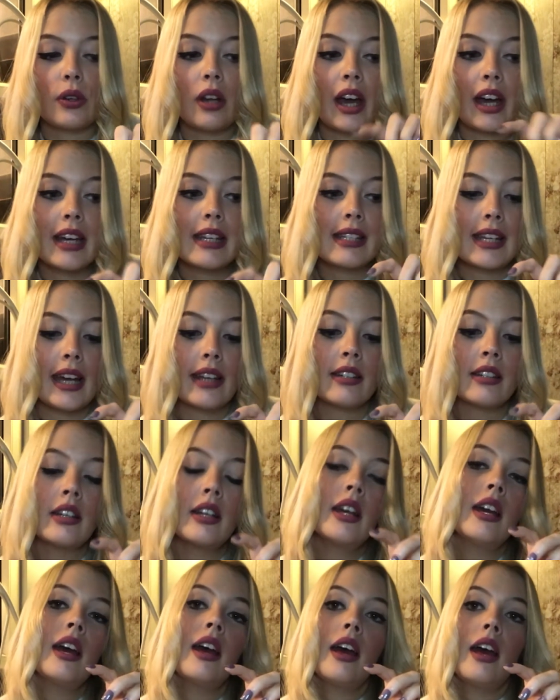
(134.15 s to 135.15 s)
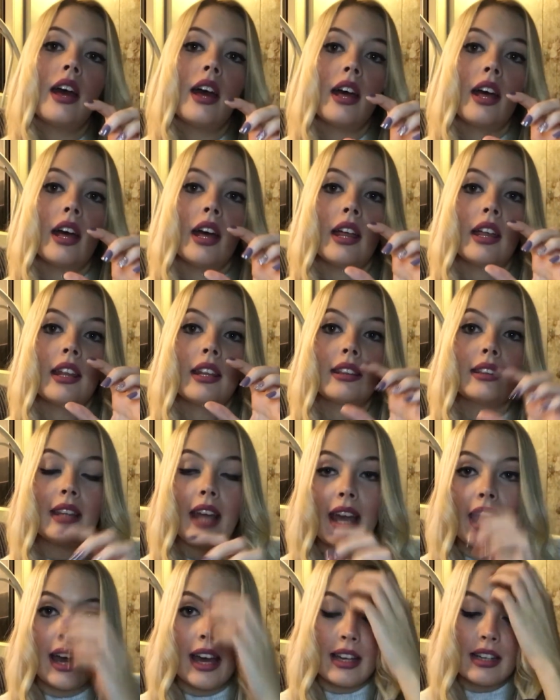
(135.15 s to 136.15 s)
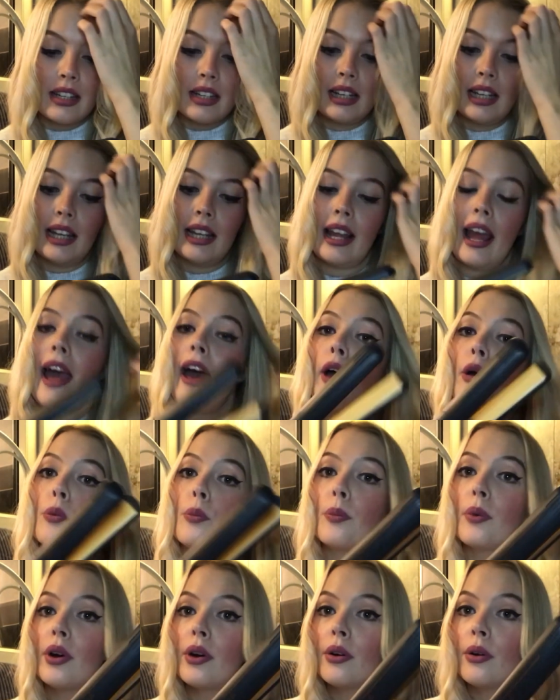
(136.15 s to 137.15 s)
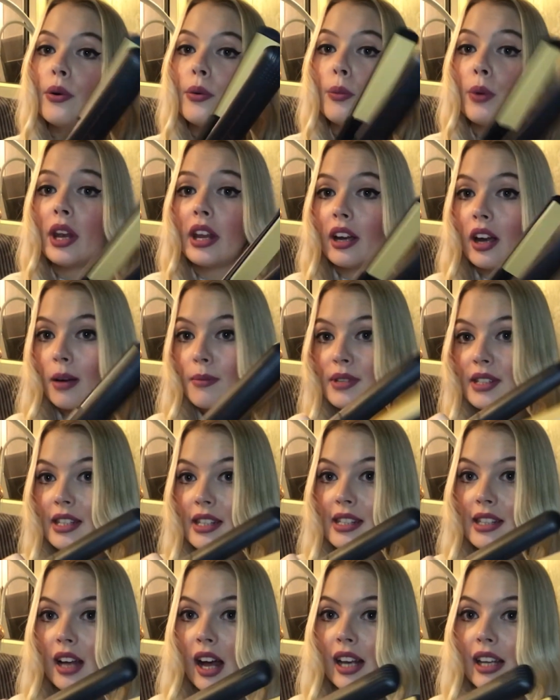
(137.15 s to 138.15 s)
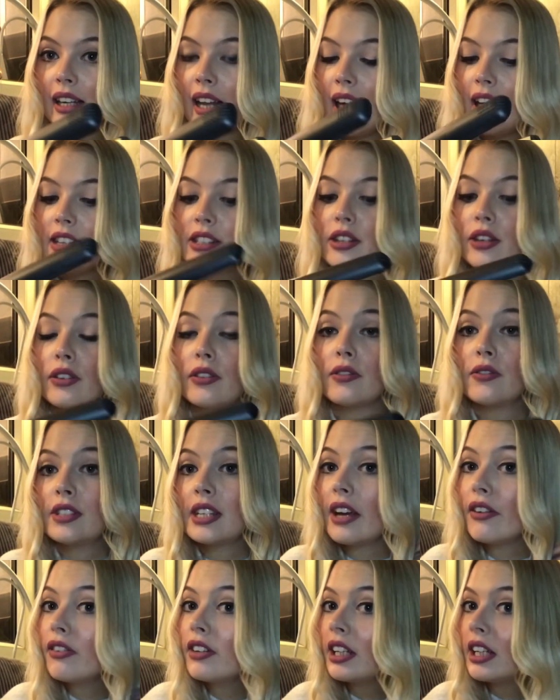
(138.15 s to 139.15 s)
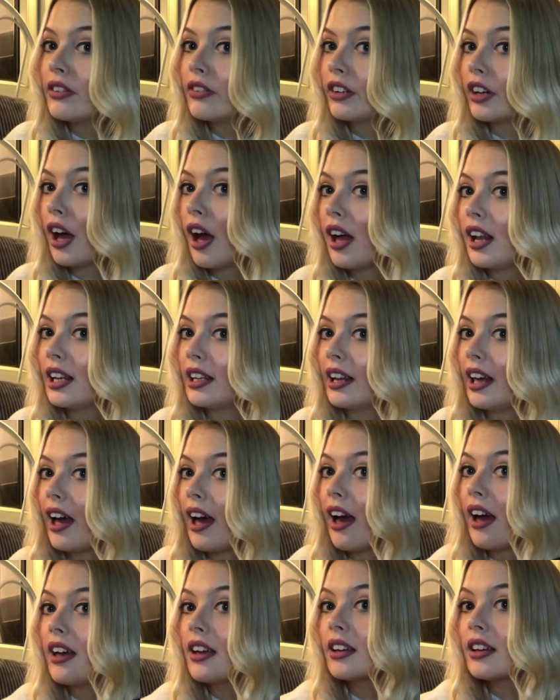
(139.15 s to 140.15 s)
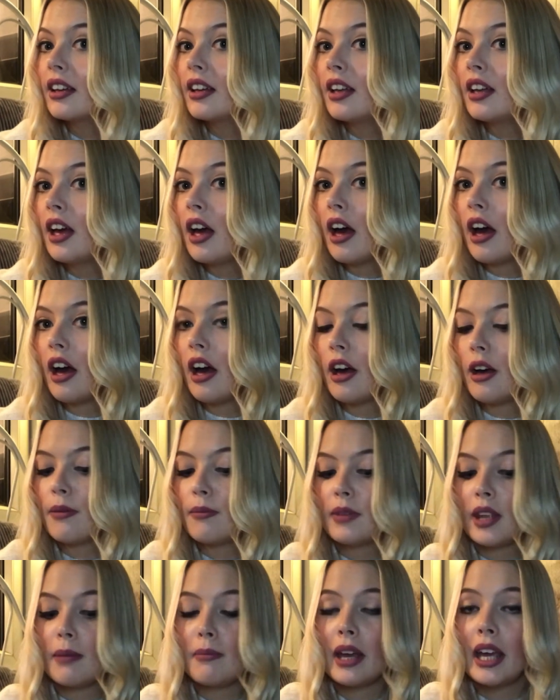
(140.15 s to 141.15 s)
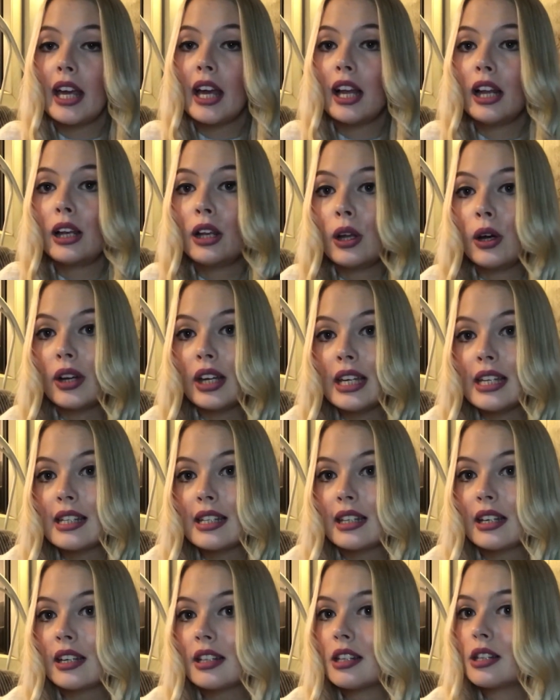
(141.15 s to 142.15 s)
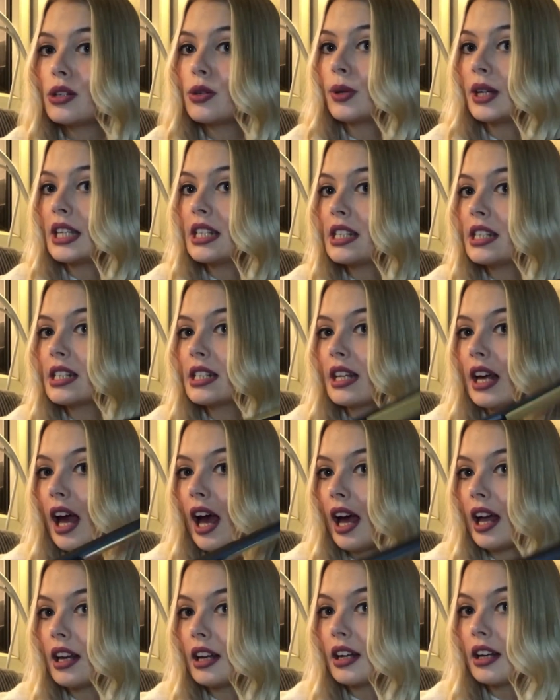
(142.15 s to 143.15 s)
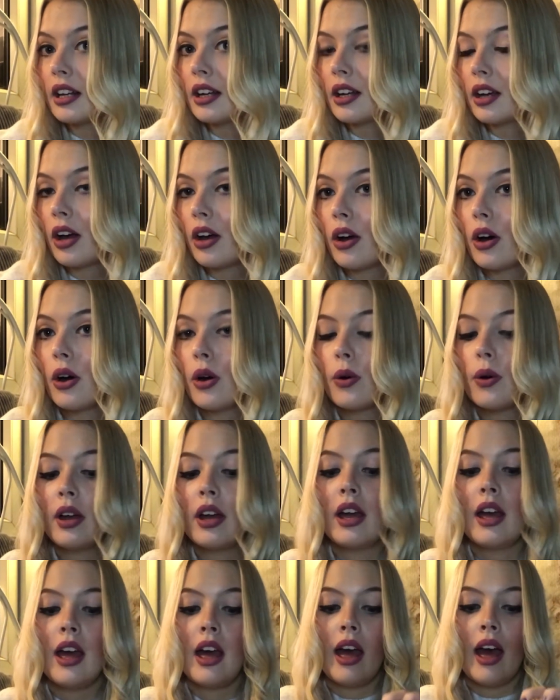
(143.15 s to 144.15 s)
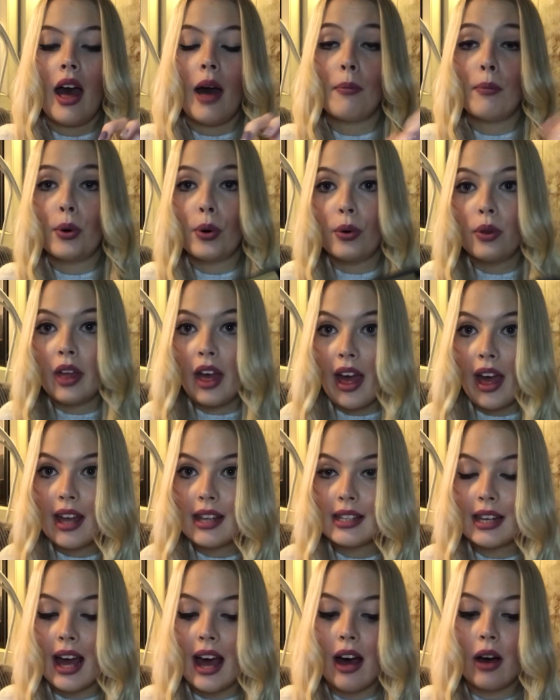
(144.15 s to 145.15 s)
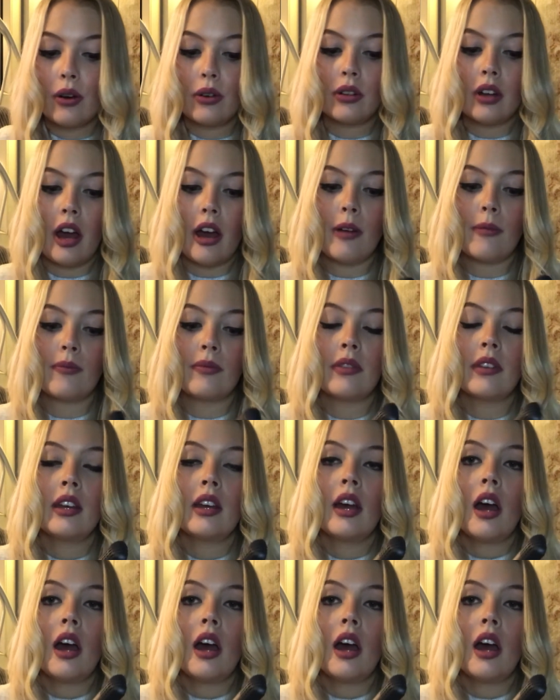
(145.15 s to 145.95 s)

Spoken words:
Like I said, they actually help when it comes to styling hair, so definitely for curling hair. They make it a lot easier to twist and curl and pull the hair down.